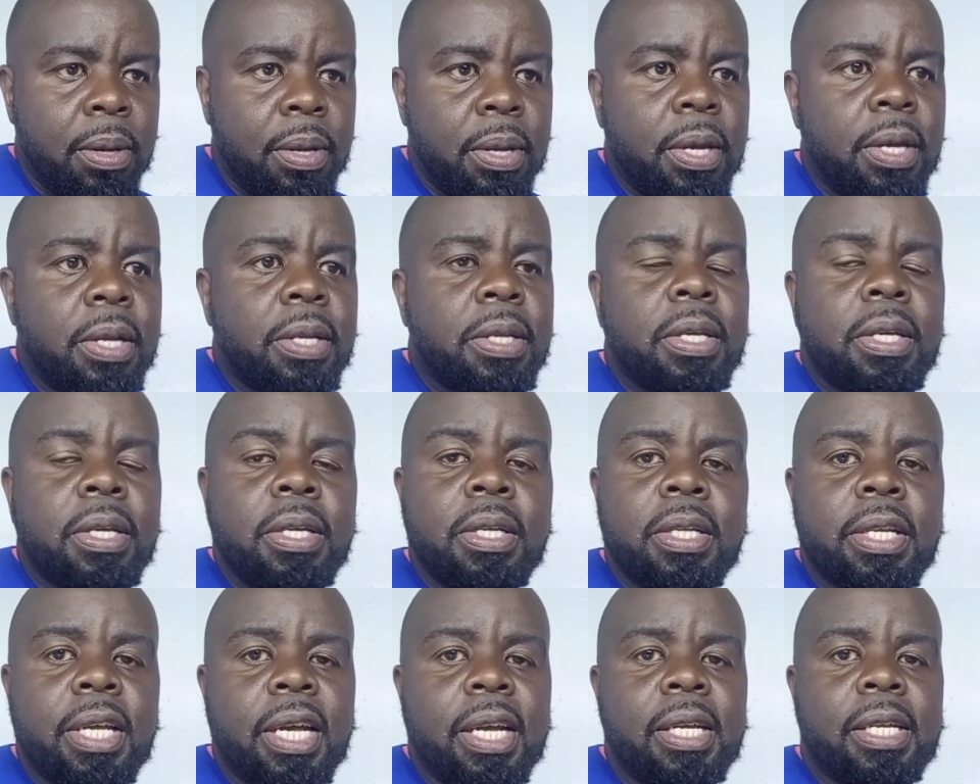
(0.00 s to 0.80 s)
Yes,
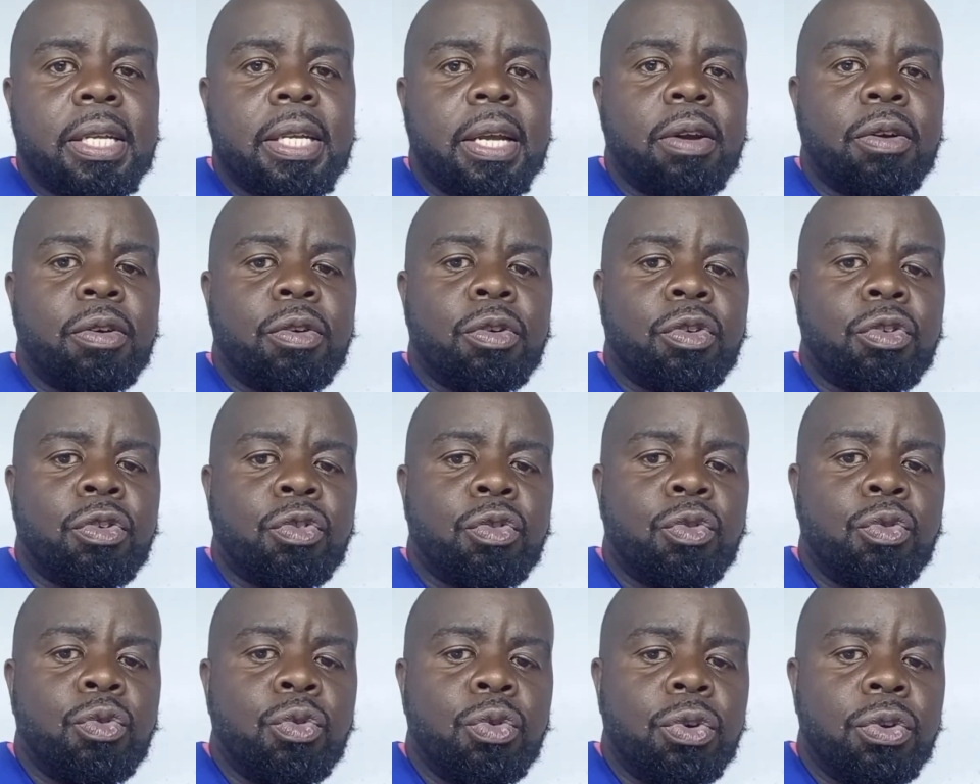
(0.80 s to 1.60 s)
insults are
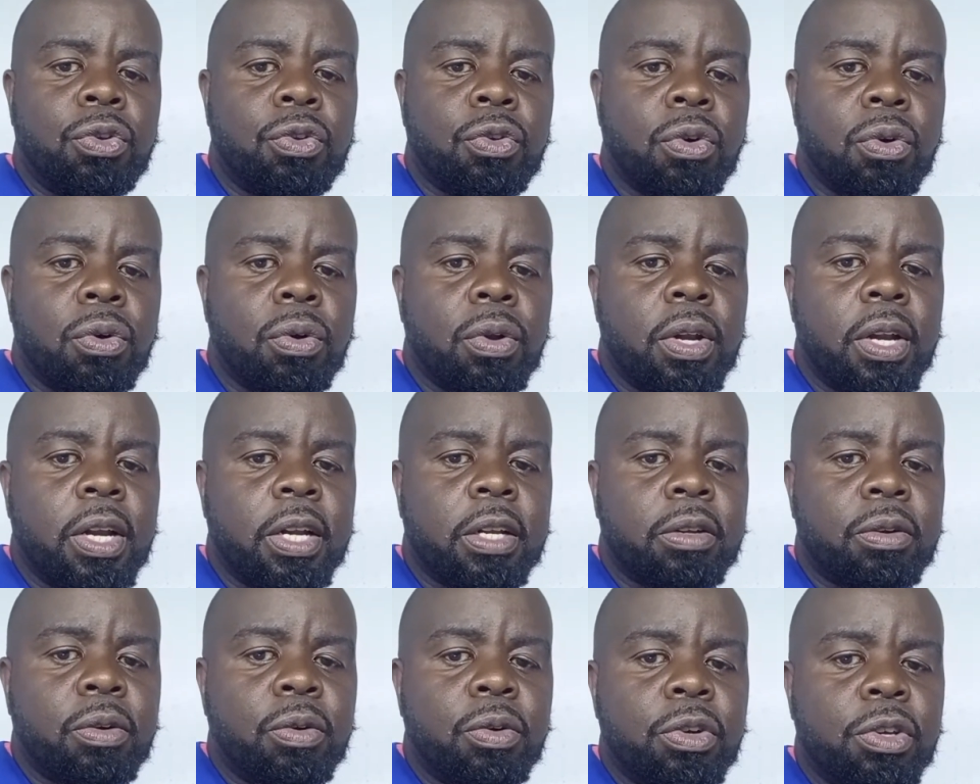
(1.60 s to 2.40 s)
not good. So
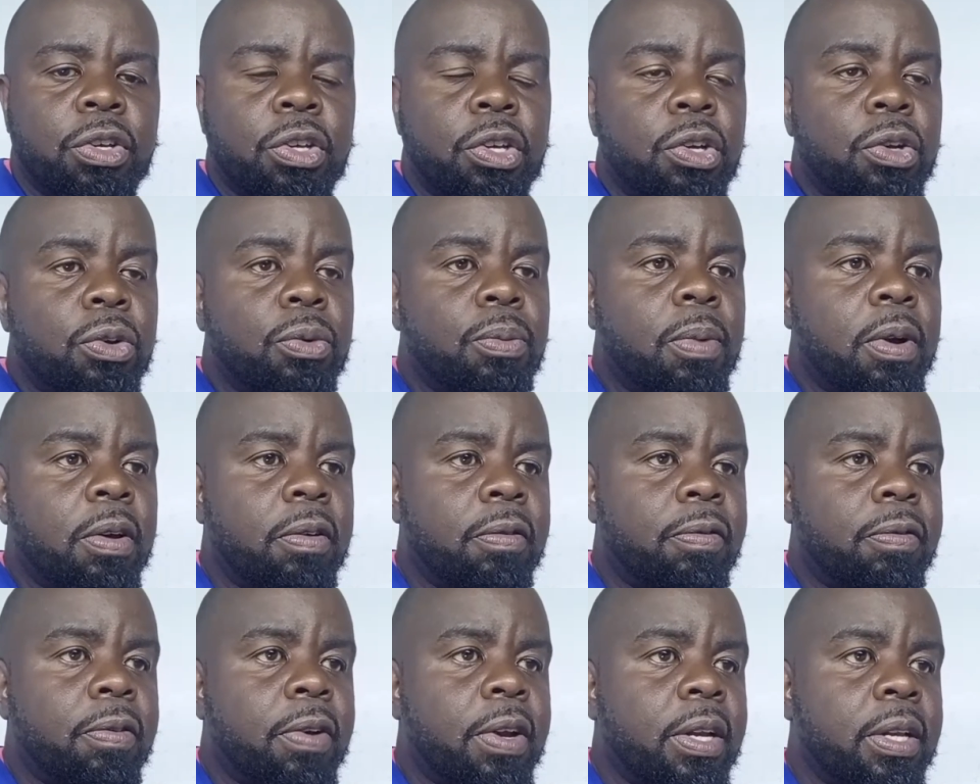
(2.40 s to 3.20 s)
let's continue,
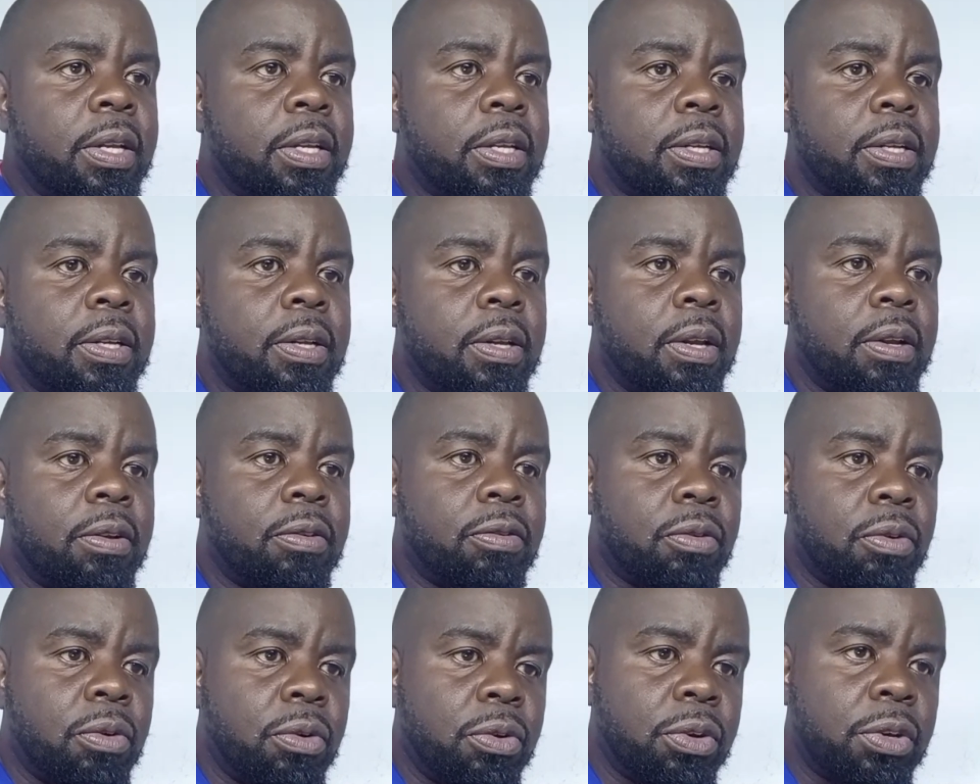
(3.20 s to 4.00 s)
my friends.
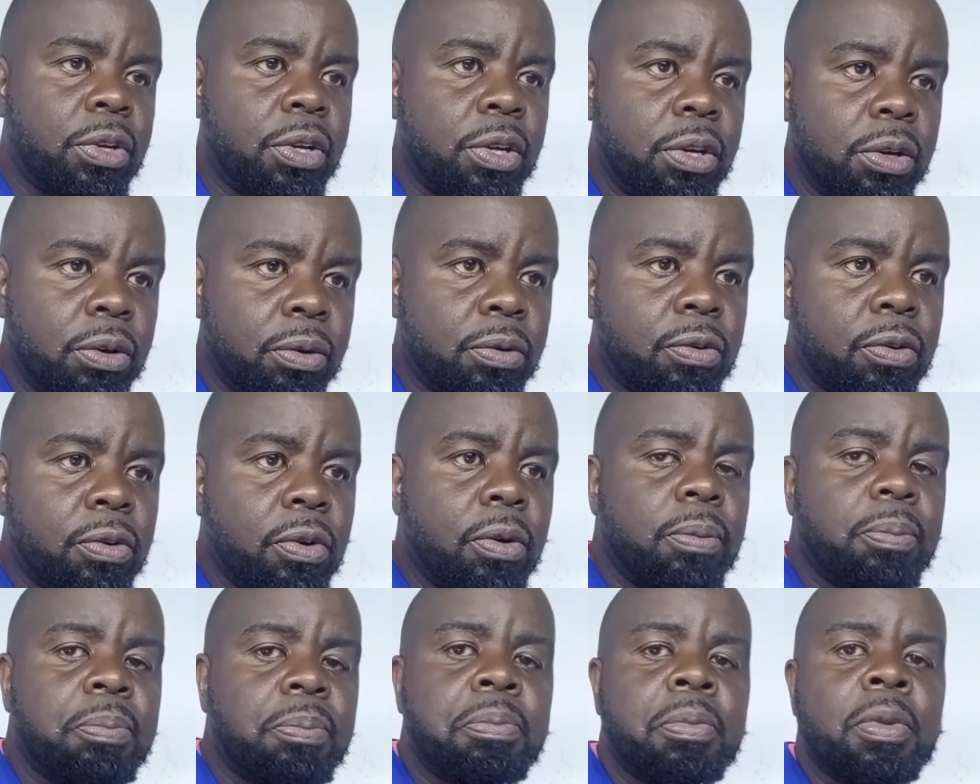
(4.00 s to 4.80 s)
Let's continue.
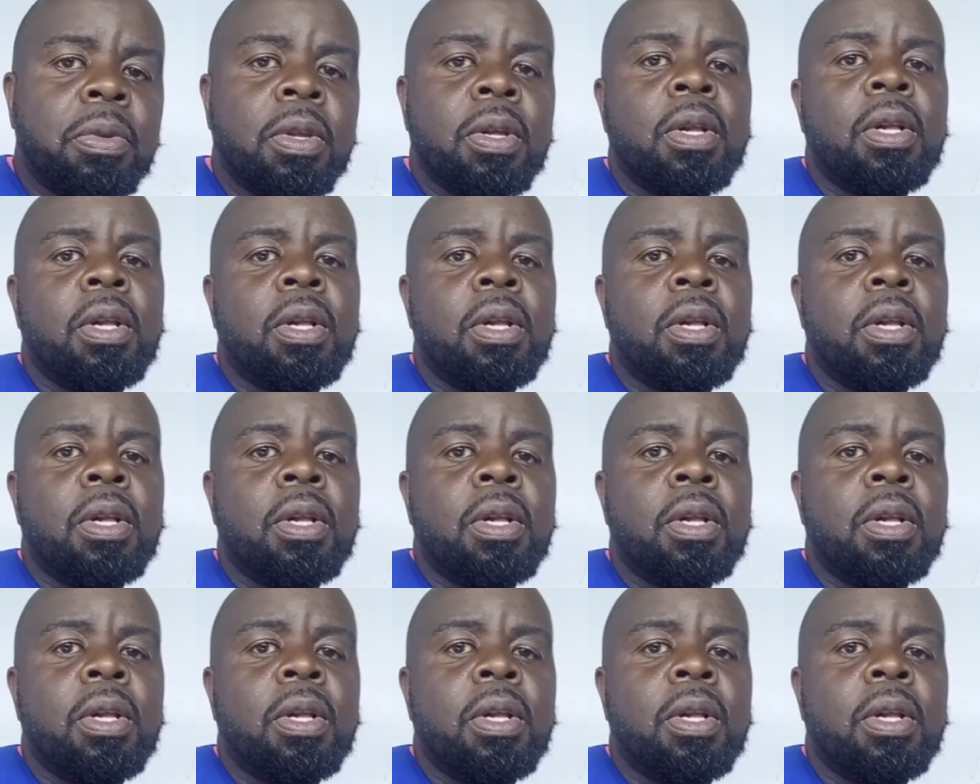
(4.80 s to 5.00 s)
So